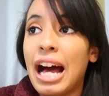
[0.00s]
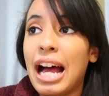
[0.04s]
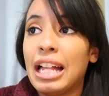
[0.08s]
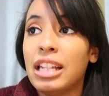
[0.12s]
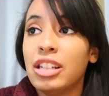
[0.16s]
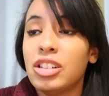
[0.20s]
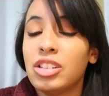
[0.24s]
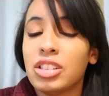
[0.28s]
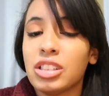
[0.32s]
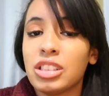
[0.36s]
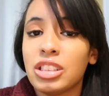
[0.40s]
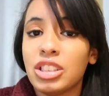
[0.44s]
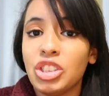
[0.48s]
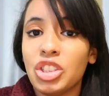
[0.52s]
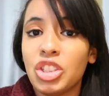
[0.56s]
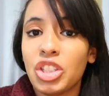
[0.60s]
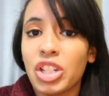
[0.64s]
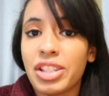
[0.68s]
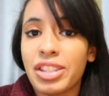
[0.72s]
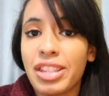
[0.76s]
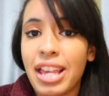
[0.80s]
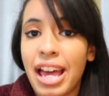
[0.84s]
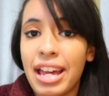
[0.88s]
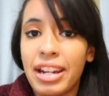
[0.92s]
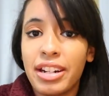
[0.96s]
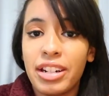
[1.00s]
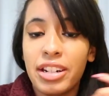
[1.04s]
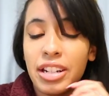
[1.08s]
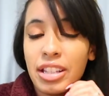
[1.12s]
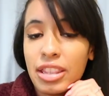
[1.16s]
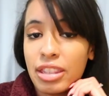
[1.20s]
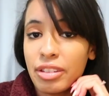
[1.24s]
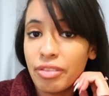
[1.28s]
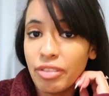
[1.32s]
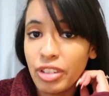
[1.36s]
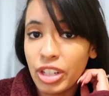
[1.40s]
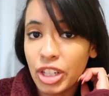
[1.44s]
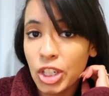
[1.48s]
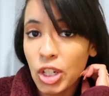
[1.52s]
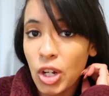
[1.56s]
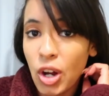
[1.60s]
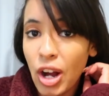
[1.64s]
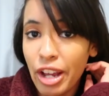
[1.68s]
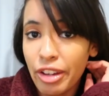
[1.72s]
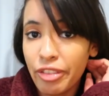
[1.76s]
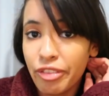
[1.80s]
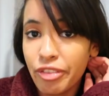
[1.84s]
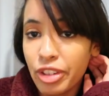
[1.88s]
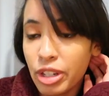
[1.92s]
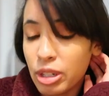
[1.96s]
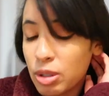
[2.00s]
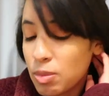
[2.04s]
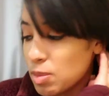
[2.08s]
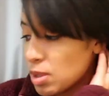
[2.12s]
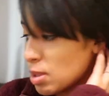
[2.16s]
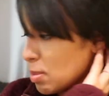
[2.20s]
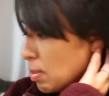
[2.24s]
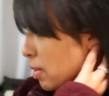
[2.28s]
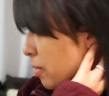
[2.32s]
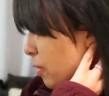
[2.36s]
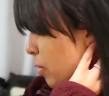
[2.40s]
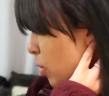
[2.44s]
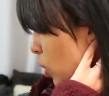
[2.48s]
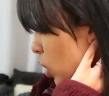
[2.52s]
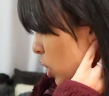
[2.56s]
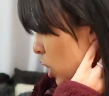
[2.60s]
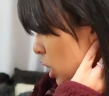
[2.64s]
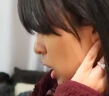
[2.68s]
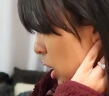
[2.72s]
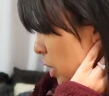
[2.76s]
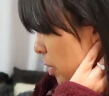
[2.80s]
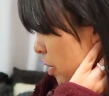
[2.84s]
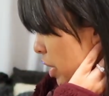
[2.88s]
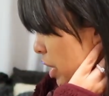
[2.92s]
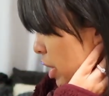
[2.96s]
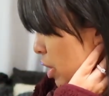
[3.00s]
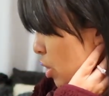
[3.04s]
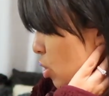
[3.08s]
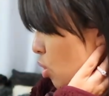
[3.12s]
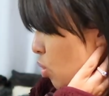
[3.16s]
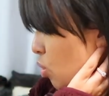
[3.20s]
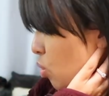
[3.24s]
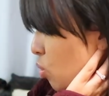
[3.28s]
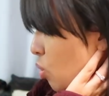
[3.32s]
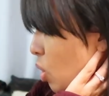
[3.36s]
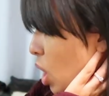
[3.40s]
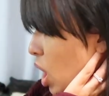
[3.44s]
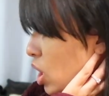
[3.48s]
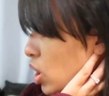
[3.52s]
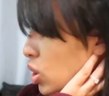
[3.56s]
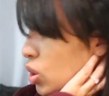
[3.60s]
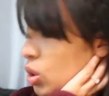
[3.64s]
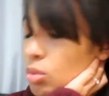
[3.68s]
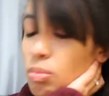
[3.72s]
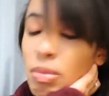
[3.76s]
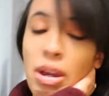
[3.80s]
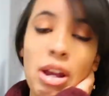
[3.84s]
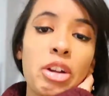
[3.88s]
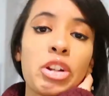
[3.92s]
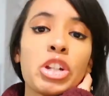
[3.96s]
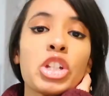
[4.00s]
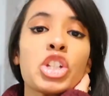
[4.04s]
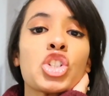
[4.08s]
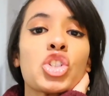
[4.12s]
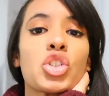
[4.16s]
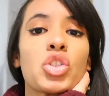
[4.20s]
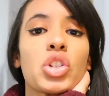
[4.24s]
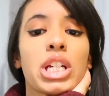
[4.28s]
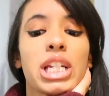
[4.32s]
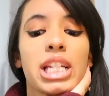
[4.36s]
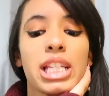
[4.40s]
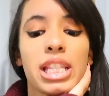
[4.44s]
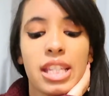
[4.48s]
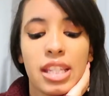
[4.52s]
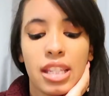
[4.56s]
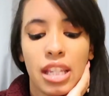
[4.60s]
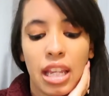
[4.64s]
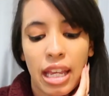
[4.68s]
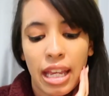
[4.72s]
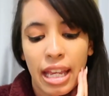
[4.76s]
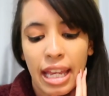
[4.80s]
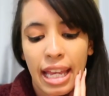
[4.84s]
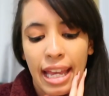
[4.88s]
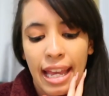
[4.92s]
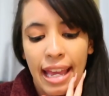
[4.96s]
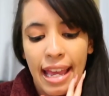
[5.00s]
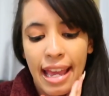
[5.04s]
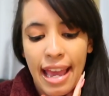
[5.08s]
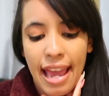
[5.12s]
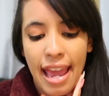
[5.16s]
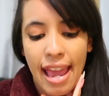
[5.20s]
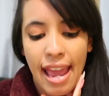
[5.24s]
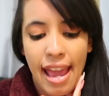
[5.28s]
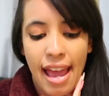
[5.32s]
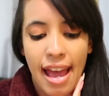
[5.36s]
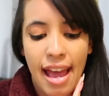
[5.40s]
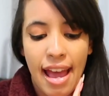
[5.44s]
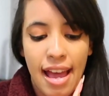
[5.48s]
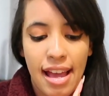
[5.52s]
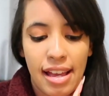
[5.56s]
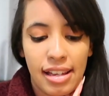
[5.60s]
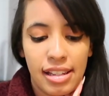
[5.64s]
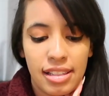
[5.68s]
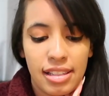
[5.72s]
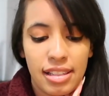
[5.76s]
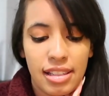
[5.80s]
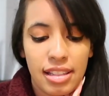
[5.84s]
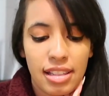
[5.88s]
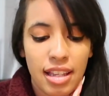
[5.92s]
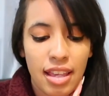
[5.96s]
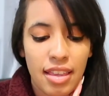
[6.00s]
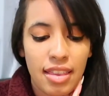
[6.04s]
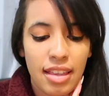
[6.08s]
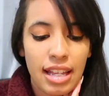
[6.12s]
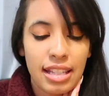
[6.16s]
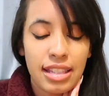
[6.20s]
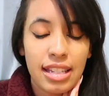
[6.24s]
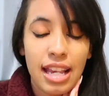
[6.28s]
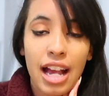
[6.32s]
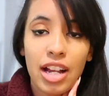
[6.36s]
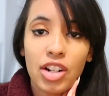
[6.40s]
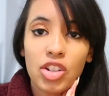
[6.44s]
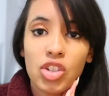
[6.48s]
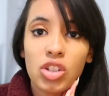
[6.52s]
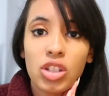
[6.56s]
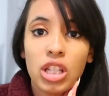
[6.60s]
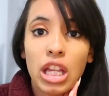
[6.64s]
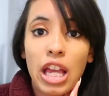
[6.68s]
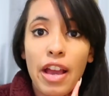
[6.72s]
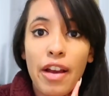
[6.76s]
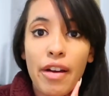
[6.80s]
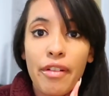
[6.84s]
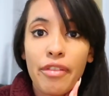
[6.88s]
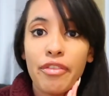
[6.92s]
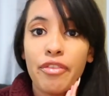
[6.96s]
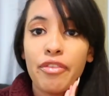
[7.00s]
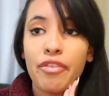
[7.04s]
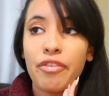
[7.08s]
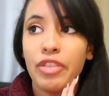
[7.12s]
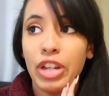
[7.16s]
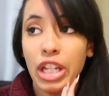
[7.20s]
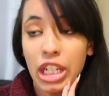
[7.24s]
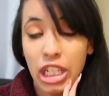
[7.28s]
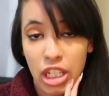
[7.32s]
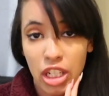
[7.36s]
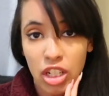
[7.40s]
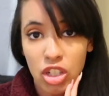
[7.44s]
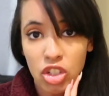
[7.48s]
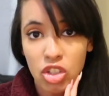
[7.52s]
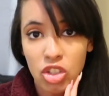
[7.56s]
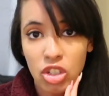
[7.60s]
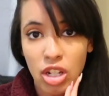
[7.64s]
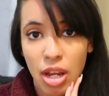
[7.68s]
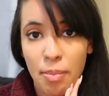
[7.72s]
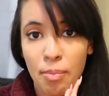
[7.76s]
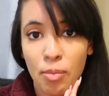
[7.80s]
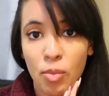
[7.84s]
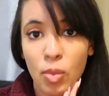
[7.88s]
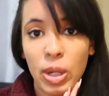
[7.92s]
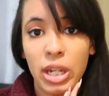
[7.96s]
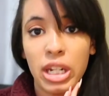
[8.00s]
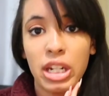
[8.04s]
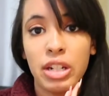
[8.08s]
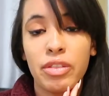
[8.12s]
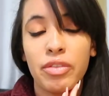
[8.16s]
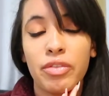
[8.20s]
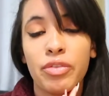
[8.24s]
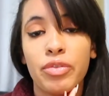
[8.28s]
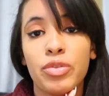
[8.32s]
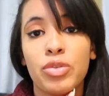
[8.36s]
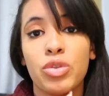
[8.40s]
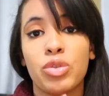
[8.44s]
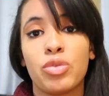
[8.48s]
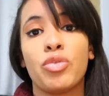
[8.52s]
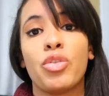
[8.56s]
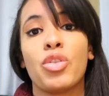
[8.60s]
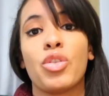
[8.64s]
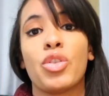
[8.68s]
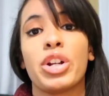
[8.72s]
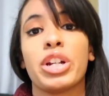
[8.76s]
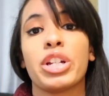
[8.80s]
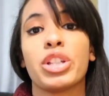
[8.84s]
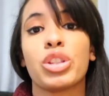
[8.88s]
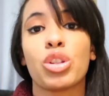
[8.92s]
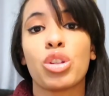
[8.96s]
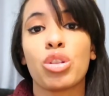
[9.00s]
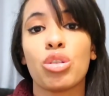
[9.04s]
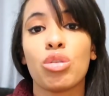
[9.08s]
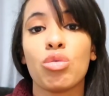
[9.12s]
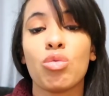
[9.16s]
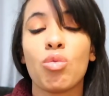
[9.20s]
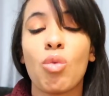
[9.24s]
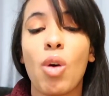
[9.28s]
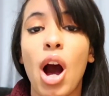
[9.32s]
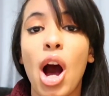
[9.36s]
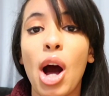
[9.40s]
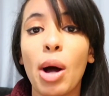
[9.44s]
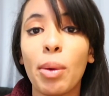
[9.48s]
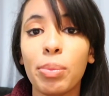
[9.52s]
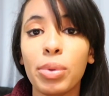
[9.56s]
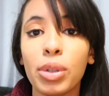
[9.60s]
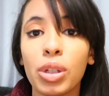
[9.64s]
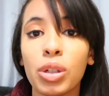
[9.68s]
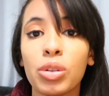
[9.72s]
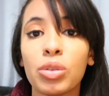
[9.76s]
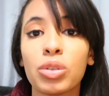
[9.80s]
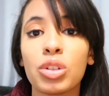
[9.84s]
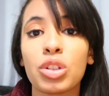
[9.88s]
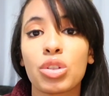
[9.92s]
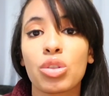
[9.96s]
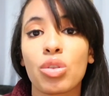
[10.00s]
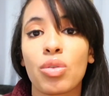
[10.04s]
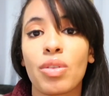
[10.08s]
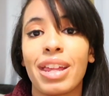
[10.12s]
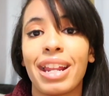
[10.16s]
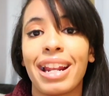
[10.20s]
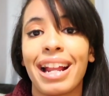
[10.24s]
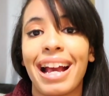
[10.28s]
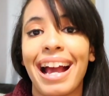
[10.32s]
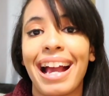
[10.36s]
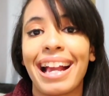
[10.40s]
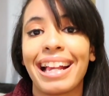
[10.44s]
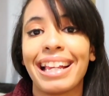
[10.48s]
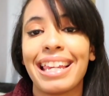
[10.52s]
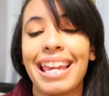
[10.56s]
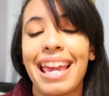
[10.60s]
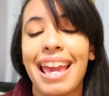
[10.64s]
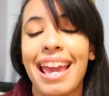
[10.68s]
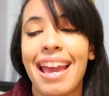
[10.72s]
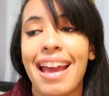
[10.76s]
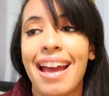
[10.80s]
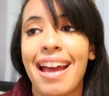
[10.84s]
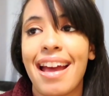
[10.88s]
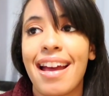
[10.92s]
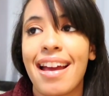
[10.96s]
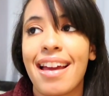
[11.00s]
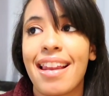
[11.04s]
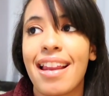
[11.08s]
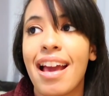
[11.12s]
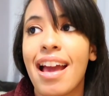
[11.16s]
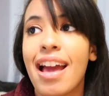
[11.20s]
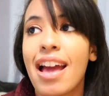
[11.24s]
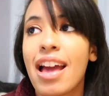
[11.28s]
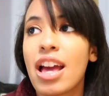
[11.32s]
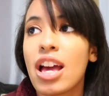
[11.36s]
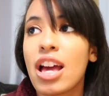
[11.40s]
I literally just edited the video I filmed before leaving to Newbury Street and that's actually finished. I'm waiting for it to upload so that I can